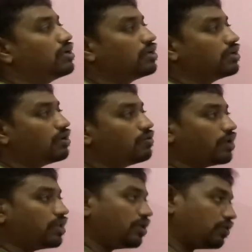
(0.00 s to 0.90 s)
Now
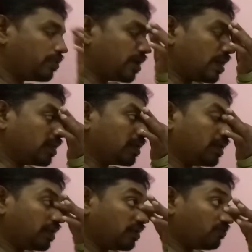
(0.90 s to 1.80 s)
I need to
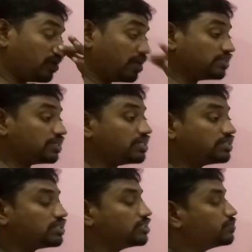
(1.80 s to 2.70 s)
calculate what is the
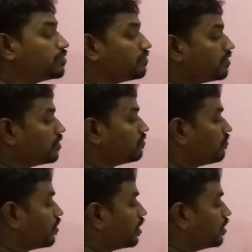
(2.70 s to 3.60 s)
distance between,
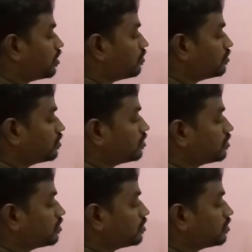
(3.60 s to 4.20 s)
find out